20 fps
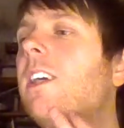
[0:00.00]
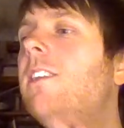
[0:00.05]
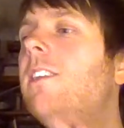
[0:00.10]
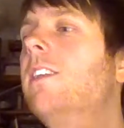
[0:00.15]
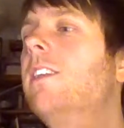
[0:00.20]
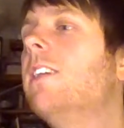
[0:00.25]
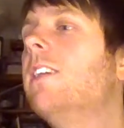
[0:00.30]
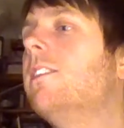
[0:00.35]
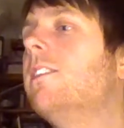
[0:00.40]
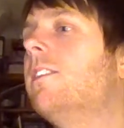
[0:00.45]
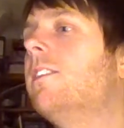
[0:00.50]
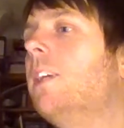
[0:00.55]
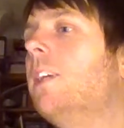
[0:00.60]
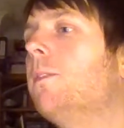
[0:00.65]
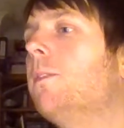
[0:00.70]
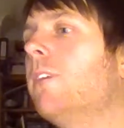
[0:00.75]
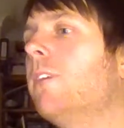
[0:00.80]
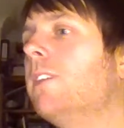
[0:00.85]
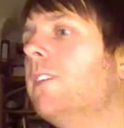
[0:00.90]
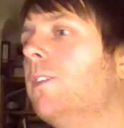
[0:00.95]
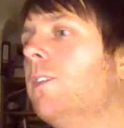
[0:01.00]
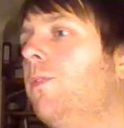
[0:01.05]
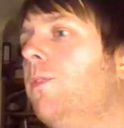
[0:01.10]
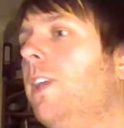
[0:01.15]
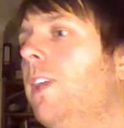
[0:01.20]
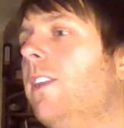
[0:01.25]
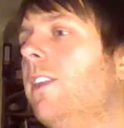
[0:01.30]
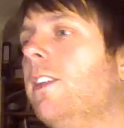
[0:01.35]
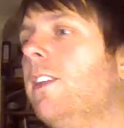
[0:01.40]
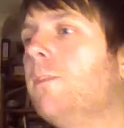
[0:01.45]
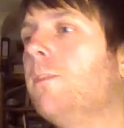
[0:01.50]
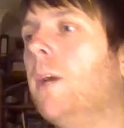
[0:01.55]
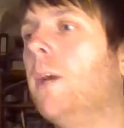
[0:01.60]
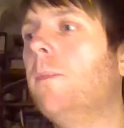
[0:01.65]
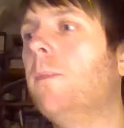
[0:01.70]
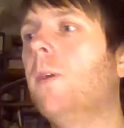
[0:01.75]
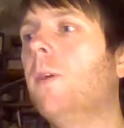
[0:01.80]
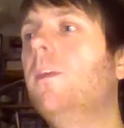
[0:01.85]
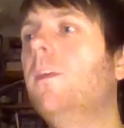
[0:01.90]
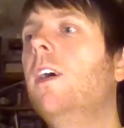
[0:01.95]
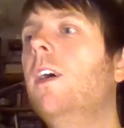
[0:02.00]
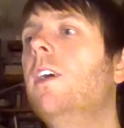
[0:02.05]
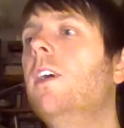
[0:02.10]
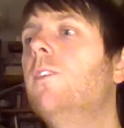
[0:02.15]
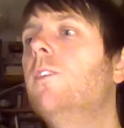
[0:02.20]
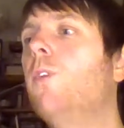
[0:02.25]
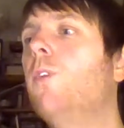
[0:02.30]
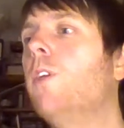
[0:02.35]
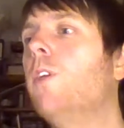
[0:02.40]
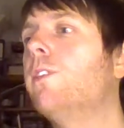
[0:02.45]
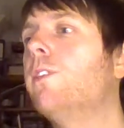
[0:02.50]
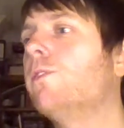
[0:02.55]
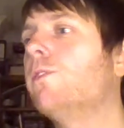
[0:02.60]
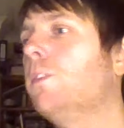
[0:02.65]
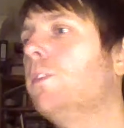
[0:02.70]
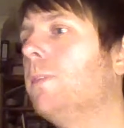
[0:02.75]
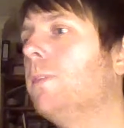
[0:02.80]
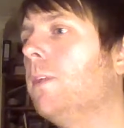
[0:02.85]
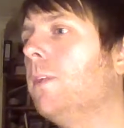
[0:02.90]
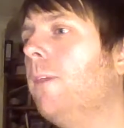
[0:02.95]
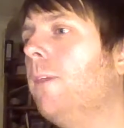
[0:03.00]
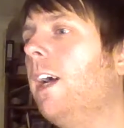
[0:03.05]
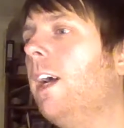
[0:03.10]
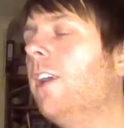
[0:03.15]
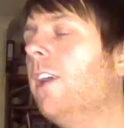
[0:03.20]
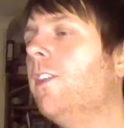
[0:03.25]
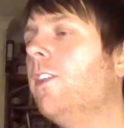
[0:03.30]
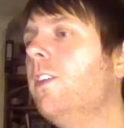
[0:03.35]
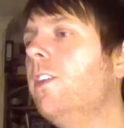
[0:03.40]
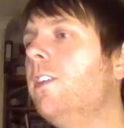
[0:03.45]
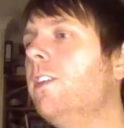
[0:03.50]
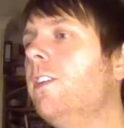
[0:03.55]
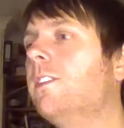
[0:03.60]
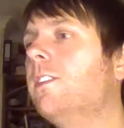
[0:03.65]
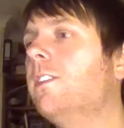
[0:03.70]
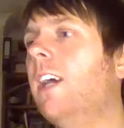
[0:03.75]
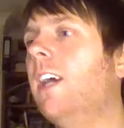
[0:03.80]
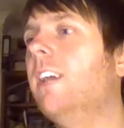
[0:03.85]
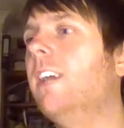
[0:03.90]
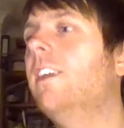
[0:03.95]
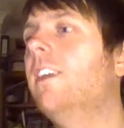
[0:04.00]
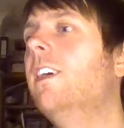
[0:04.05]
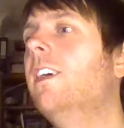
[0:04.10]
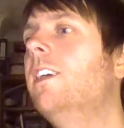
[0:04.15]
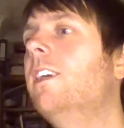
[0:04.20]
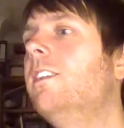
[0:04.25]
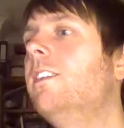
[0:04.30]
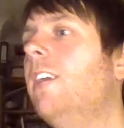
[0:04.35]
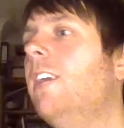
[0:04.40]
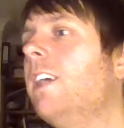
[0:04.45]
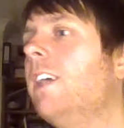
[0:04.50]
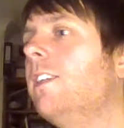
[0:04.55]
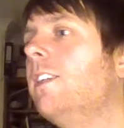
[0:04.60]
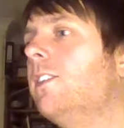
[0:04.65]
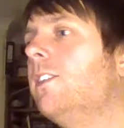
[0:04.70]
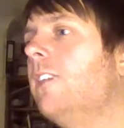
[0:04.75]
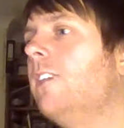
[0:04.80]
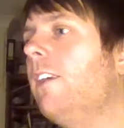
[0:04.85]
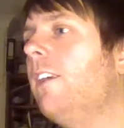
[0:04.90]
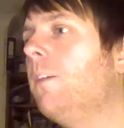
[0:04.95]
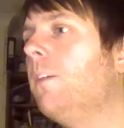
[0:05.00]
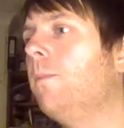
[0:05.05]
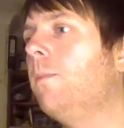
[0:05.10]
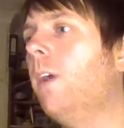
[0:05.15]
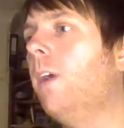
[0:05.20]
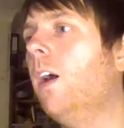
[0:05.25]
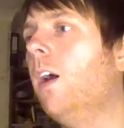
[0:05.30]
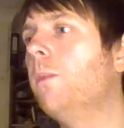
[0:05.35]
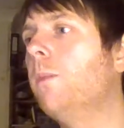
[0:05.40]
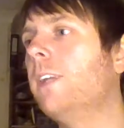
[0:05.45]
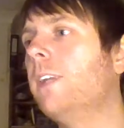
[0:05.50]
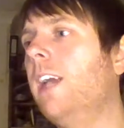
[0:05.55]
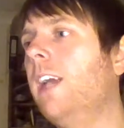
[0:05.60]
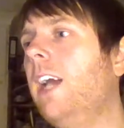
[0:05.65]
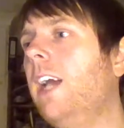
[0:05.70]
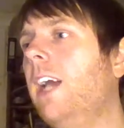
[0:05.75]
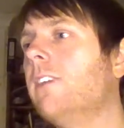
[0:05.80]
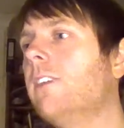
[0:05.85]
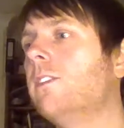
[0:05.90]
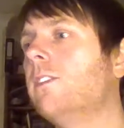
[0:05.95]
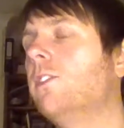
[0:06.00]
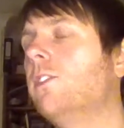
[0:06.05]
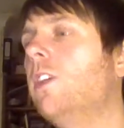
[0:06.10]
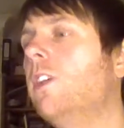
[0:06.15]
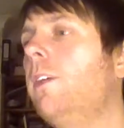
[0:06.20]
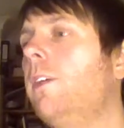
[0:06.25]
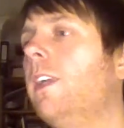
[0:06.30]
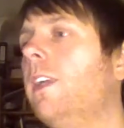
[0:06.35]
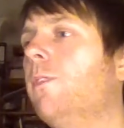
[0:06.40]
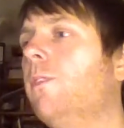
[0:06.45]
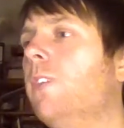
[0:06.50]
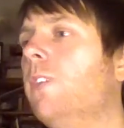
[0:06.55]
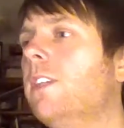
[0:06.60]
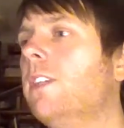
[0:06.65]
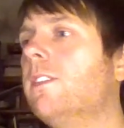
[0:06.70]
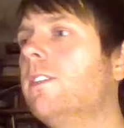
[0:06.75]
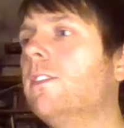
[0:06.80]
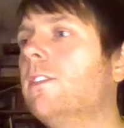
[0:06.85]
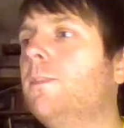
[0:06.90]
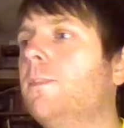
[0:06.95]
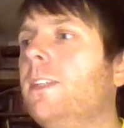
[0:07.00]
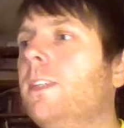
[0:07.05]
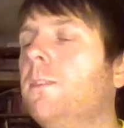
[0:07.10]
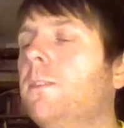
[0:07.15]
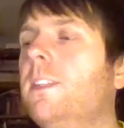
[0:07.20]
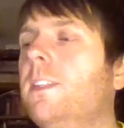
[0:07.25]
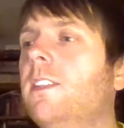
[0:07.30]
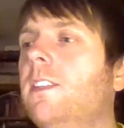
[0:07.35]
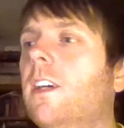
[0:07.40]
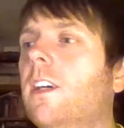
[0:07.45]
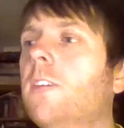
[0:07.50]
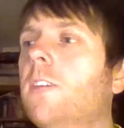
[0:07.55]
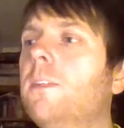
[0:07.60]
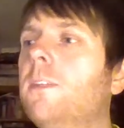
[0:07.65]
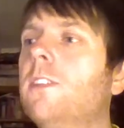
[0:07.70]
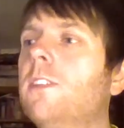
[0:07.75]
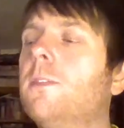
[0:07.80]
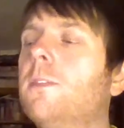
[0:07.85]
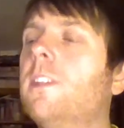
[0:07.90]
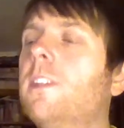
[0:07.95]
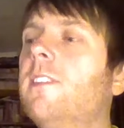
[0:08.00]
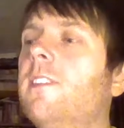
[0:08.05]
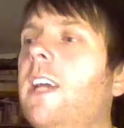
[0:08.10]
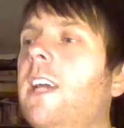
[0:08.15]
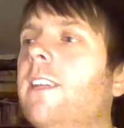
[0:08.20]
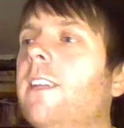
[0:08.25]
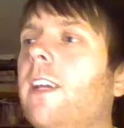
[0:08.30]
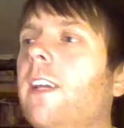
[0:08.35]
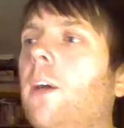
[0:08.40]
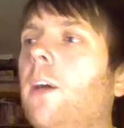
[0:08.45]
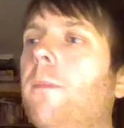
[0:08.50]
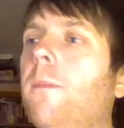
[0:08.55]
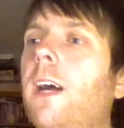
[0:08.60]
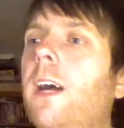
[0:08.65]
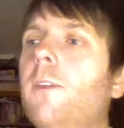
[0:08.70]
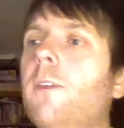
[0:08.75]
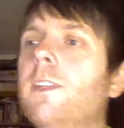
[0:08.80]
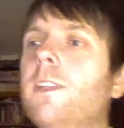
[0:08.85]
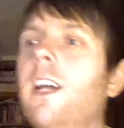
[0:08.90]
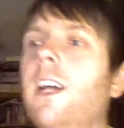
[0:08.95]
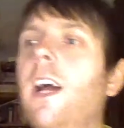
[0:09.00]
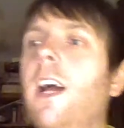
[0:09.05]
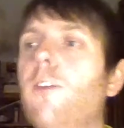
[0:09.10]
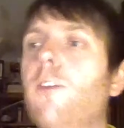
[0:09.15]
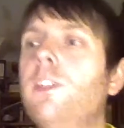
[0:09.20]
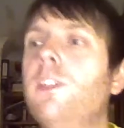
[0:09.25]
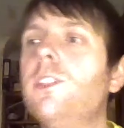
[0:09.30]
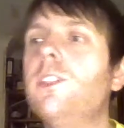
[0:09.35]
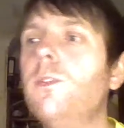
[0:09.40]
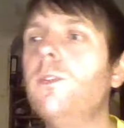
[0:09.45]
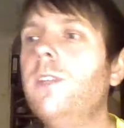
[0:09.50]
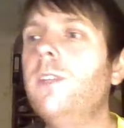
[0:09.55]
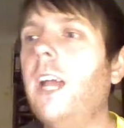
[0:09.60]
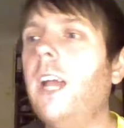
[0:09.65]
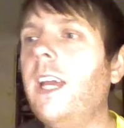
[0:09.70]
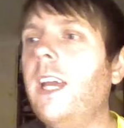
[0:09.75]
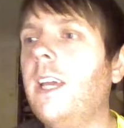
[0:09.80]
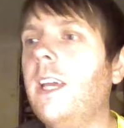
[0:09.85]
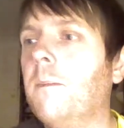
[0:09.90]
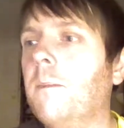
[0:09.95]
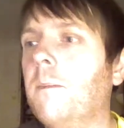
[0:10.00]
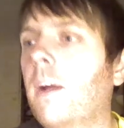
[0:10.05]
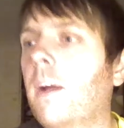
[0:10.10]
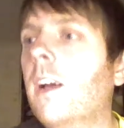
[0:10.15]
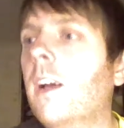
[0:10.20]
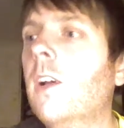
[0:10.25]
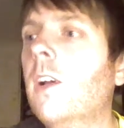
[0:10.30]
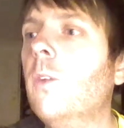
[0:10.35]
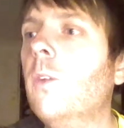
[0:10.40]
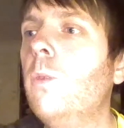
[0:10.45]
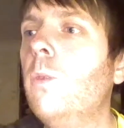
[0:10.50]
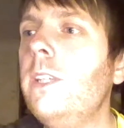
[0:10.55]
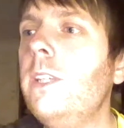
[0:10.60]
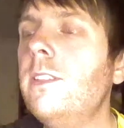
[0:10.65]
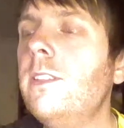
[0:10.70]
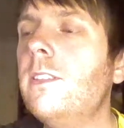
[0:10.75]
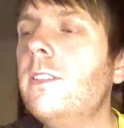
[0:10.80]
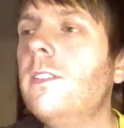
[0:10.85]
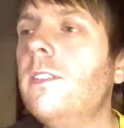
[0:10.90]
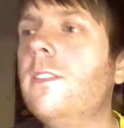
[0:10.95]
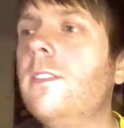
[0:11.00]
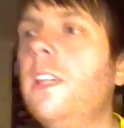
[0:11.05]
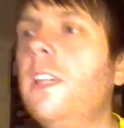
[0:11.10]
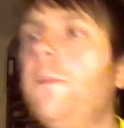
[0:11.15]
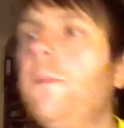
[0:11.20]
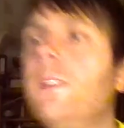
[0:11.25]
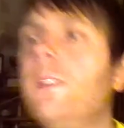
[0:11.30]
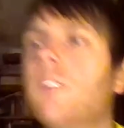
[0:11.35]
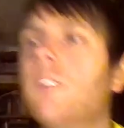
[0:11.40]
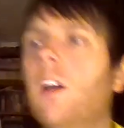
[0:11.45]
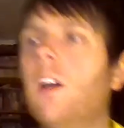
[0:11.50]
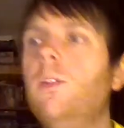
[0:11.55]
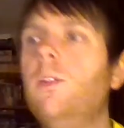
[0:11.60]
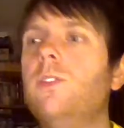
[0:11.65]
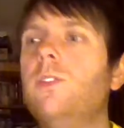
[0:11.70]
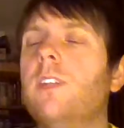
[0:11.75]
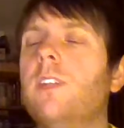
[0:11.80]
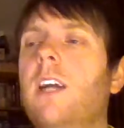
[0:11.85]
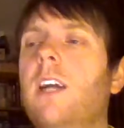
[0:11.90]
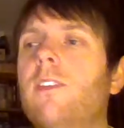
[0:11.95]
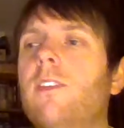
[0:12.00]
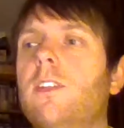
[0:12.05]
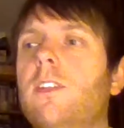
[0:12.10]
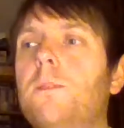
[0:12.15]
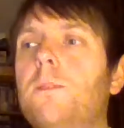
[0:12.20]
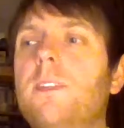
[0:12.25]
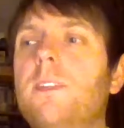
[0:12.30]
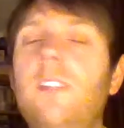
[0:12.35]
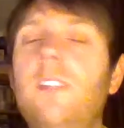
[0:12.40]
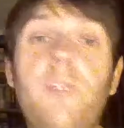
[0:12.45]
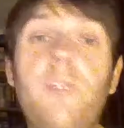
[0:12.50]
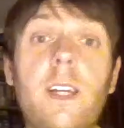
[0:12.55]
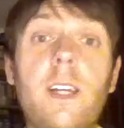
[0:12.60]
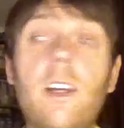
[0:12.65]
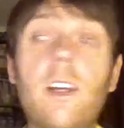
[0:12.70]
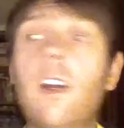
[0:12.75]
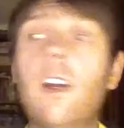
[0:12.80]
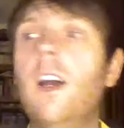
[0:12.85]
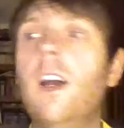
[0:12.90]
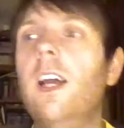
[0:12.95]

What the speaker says: 6th is Team Thrasher. 5th is My Mum. 4th is Rupert the Bear. 3rd is Den. 2nd is Sharon and Barb with an excellent showing. And 1st is Spilsby Herdmans with a Z. They are back with their original name. Which is the deepest ocean after the Pacific?